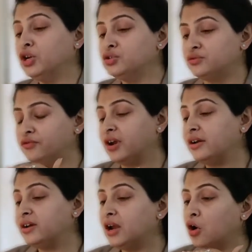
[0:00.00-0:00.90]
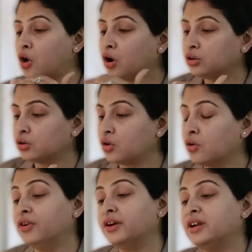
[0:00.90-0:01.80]
because very hot
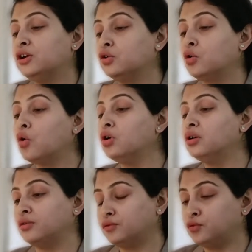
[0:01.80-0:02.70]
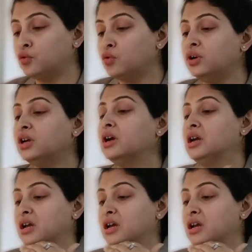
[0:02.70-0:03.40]
or very cold food